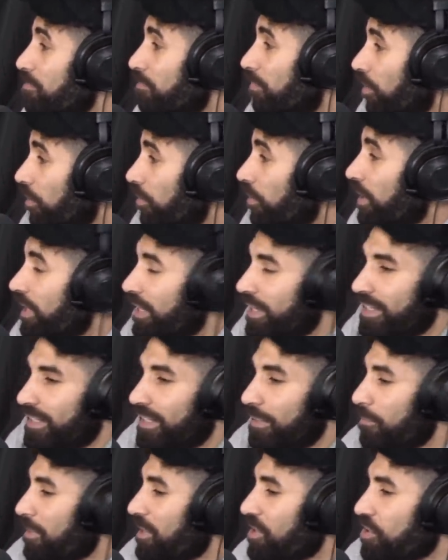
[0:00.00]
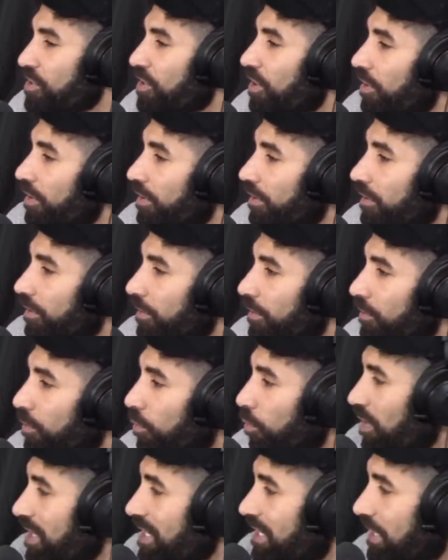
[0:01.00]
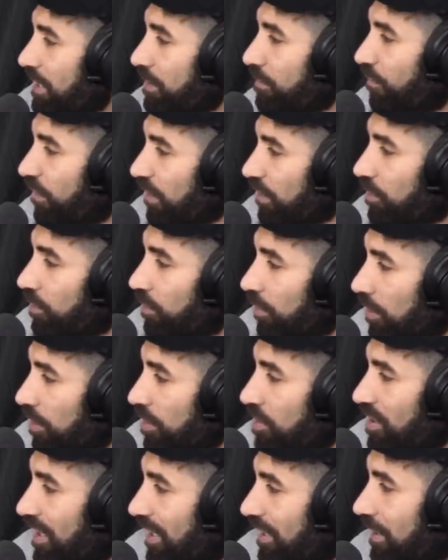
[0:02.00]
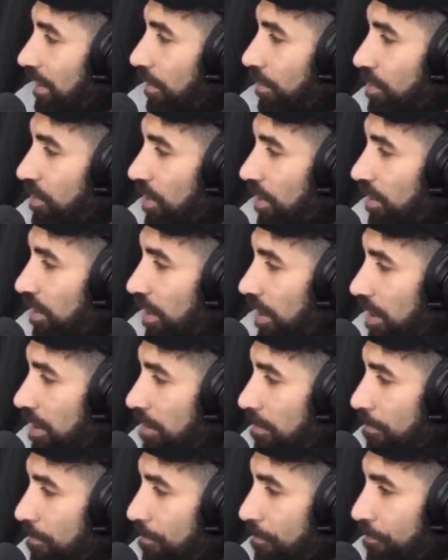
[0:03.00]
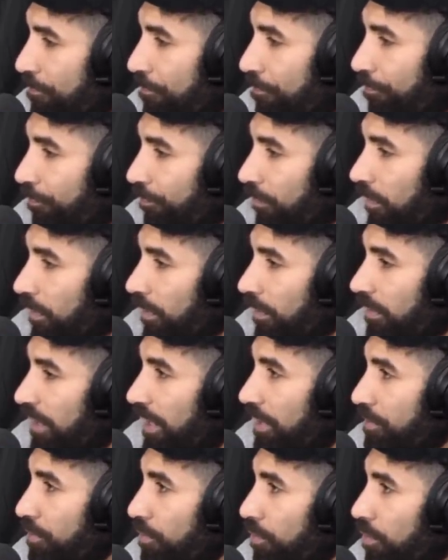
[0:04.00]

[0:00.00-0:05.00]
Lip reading: bro. Imagine the weekend fixture, Saturday or Sunday, then